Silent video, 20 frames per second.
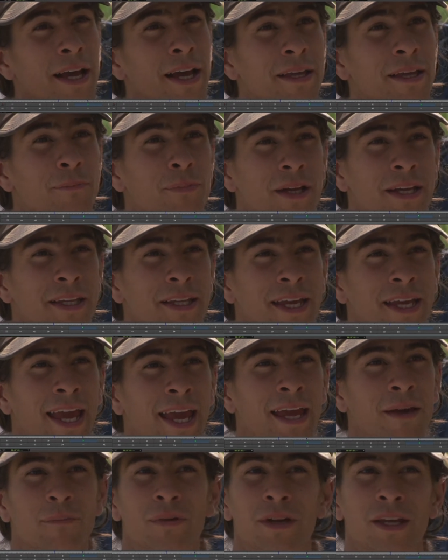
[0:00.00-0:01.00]
I can play the
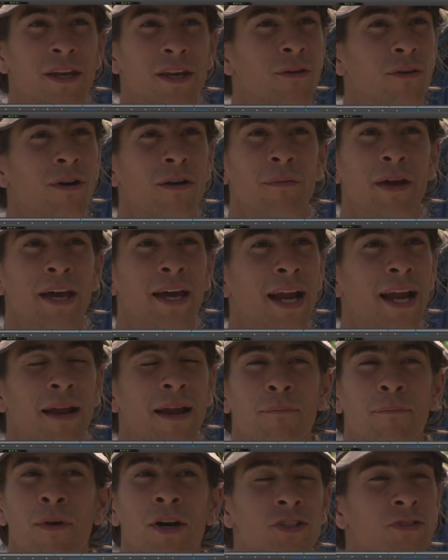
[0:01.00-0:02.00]
game, but you know what, man,
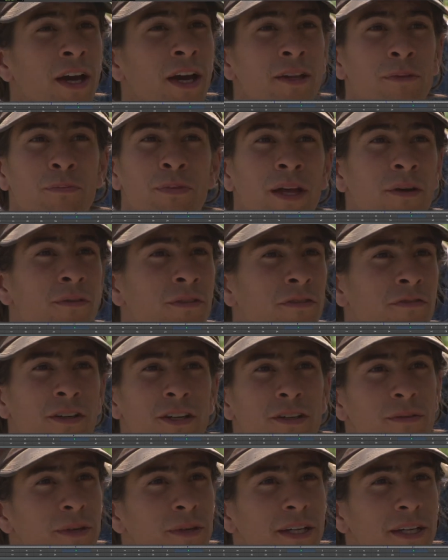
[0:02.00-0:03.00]
I'd much rather play with
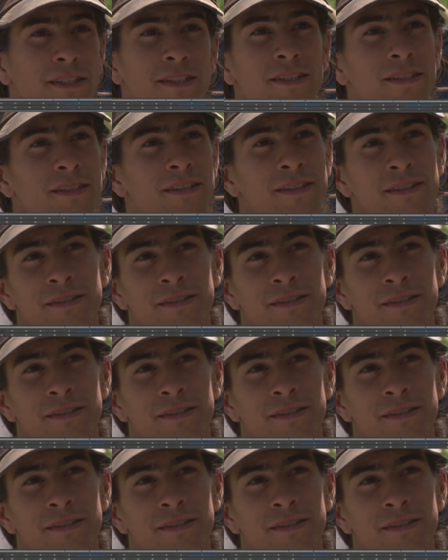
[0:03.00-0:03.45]
Field Mix.